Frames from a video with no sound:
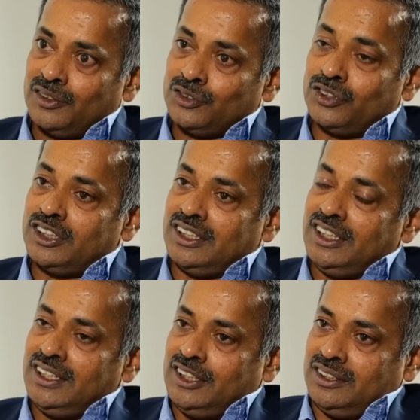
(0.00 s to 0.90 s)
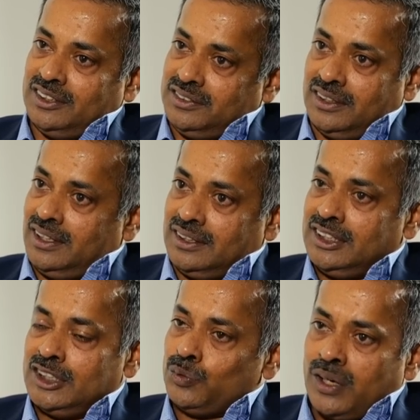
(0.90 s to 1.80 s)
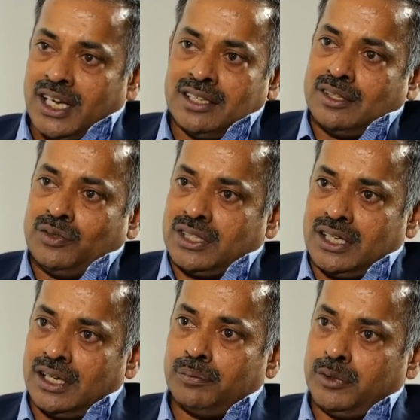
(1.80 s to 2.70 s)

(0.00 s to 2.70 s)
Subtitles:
So the this is one answer which I tell